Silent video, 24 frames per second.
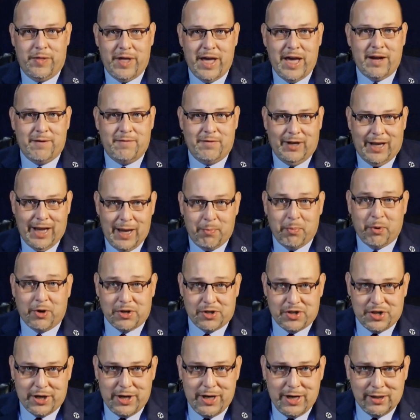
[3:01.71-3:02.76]
that of
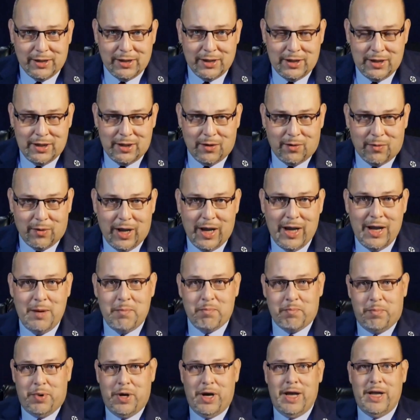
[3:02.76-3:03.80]
leprosy, right?
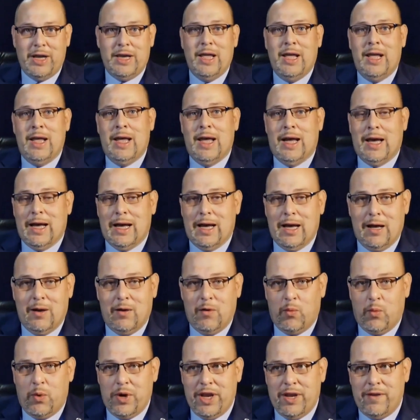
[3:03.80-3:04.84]
But
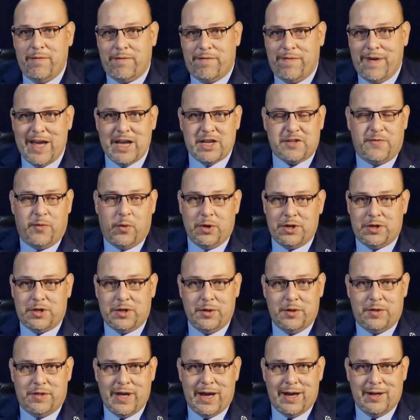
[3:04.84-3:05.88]
we fast forward
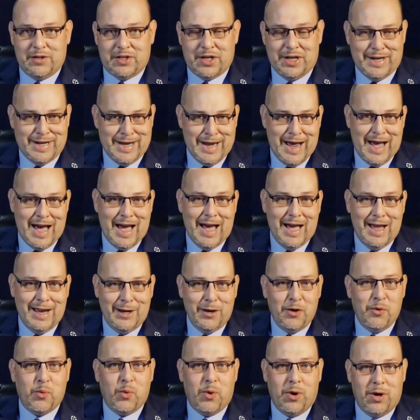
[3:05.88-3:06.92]
to
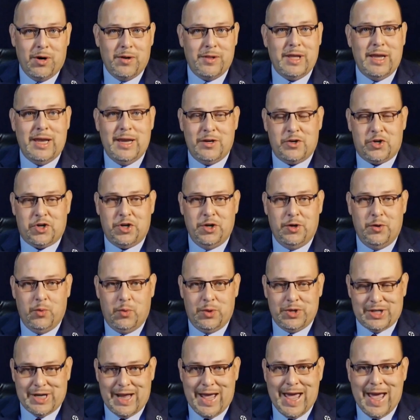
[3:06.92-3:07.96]
2009, where the issue
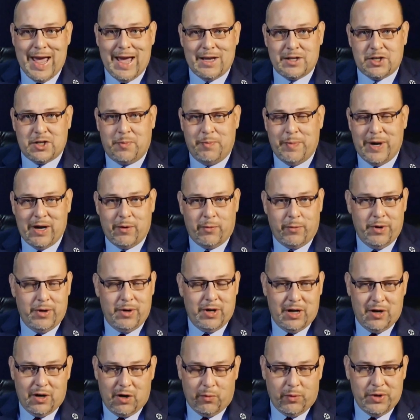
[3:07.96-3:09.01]
was asked by a
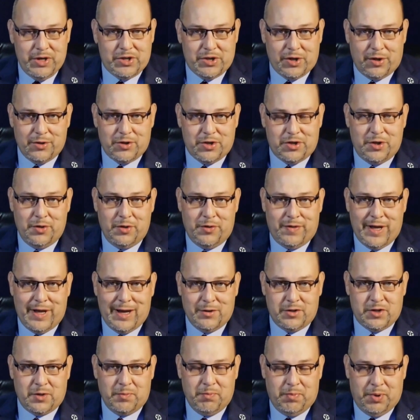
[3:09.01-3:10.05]
Research
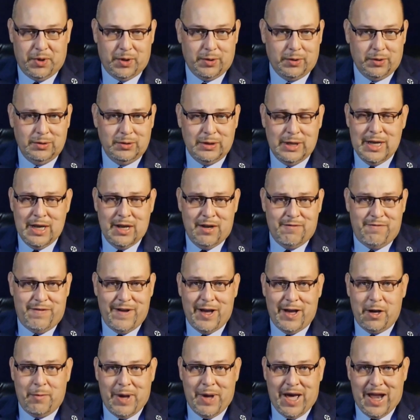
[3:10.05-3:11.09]
2000 poll,
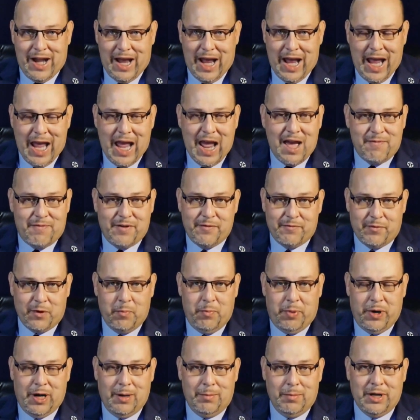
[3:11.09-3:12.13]
found about half of
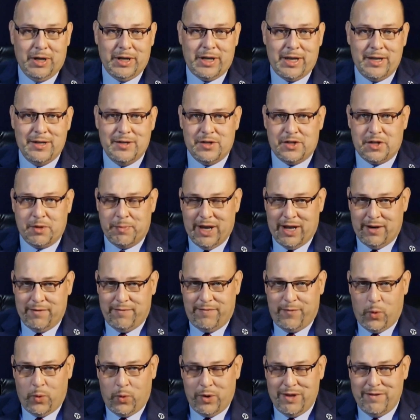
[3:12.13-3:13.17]
Republicans, about
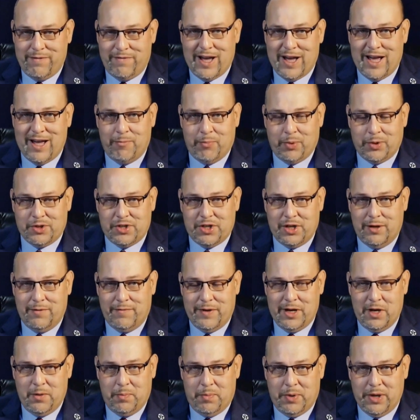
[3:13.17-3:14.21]
45% of
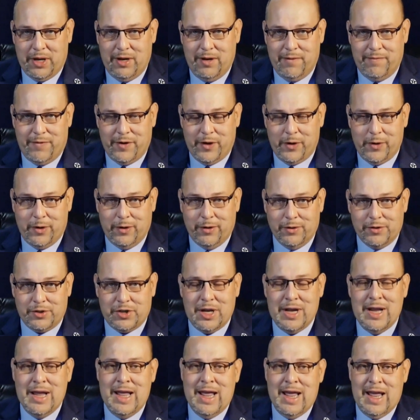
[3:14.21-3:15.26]
independent voters,
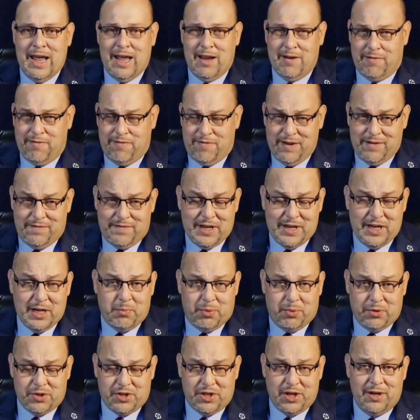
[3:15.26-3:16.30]
and
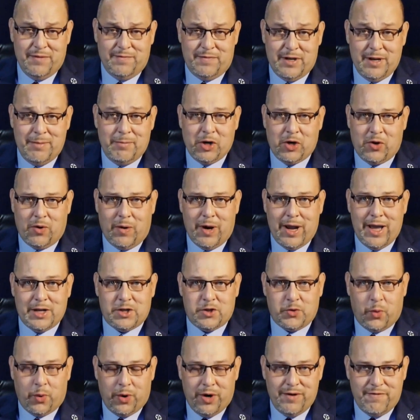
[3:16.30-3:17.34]
15% of
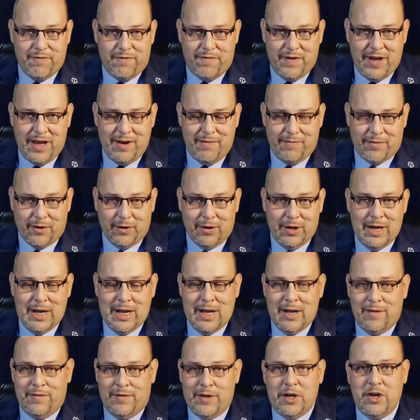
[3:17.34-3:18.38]
Democrats were in favor.
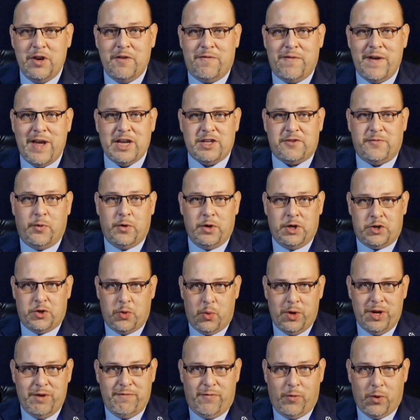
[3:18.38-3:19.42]
Then you fast forward to
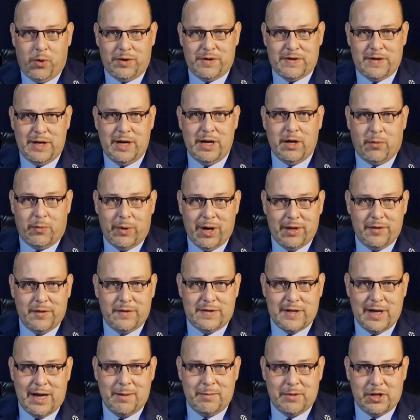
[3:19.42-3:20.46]
2014, around the
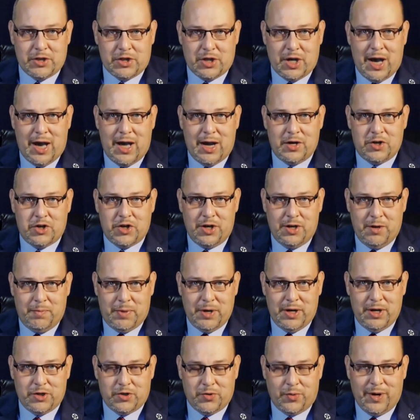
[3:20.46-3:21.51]
time of the Scottish
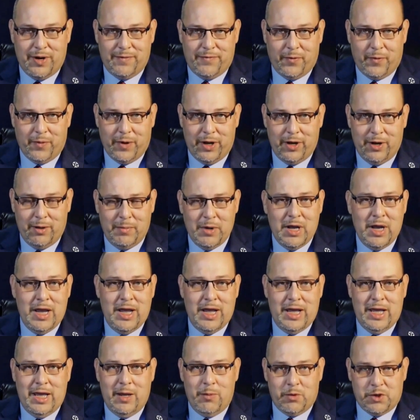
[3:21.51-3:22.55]
independence referendum.
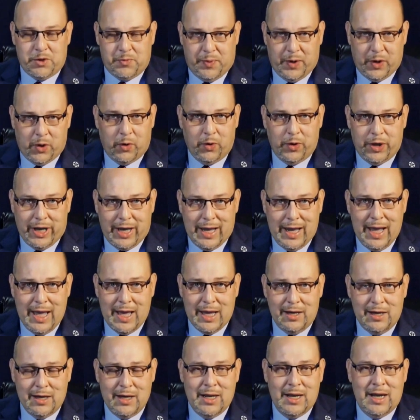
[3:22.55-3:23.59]
It was polled
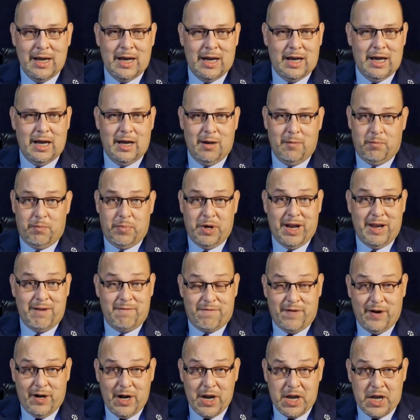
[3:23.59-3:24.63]
again, but a
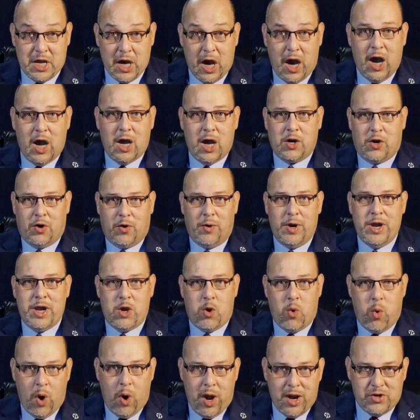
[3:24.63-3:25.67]
very concrete
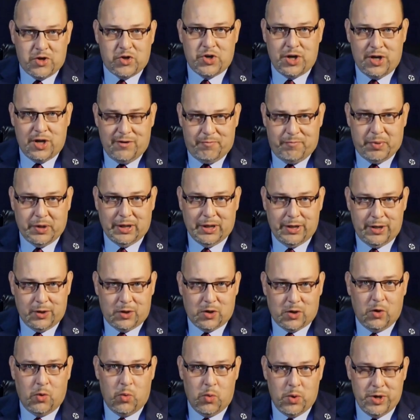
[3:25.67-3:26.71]
question of
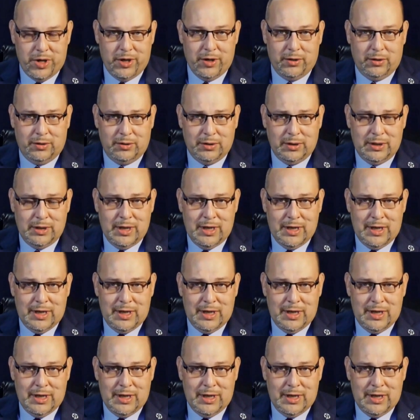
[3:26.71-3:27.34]
political will.